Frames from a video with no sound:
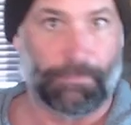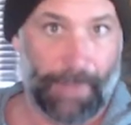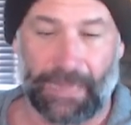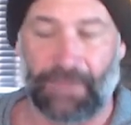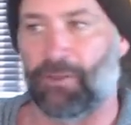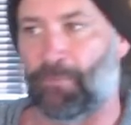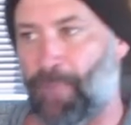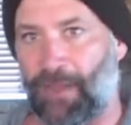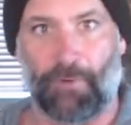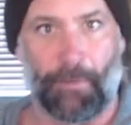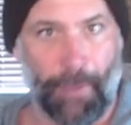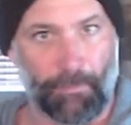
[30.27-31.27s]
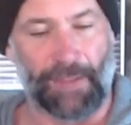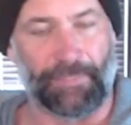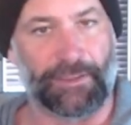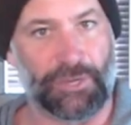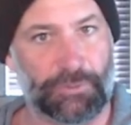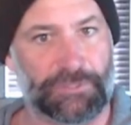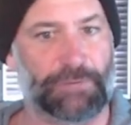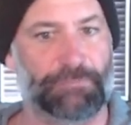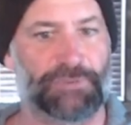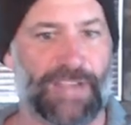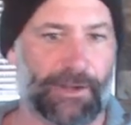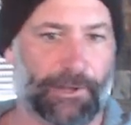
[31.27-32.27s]
Many of you might remember on the YouTube
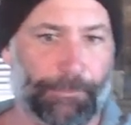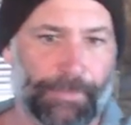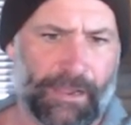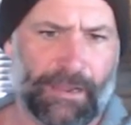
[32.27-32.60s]
channel,